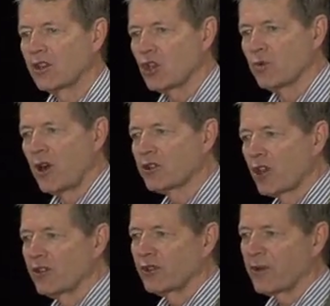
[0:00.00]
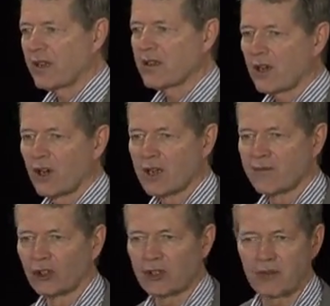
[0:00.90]
you won't go through any high
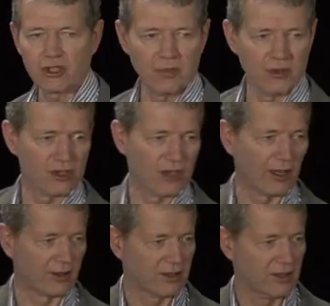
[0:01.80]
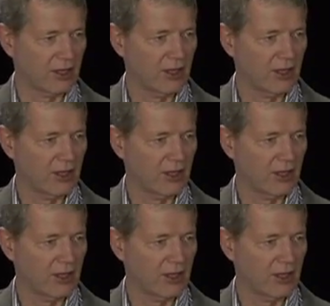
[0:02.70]
volume distribution channels.